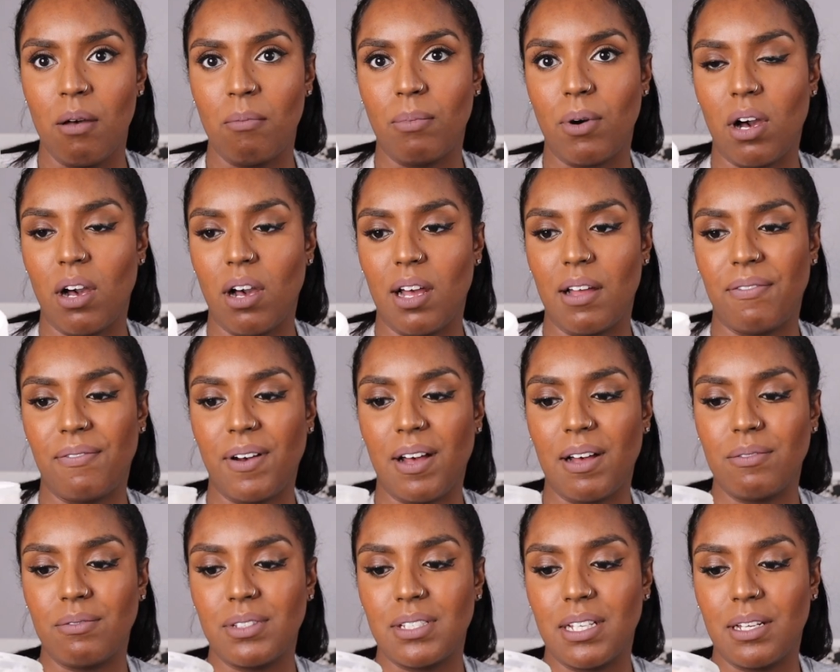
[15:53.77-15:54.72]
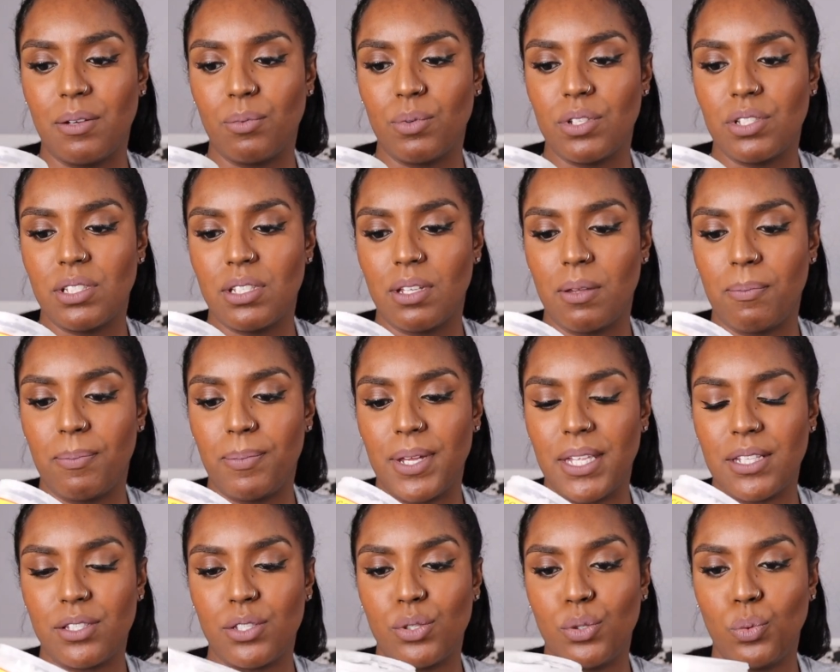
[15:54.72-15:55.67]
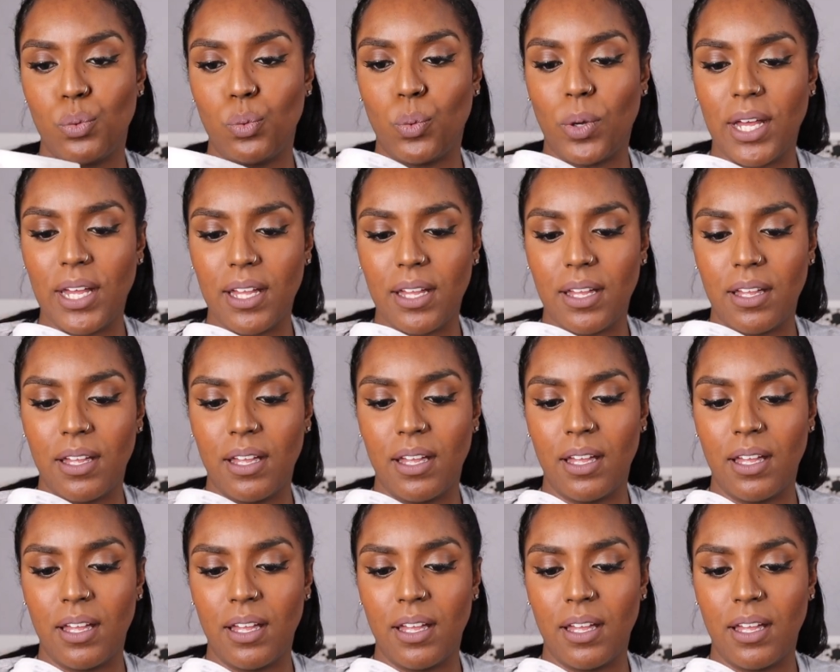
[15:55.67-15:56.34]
but I found it was a bit too wet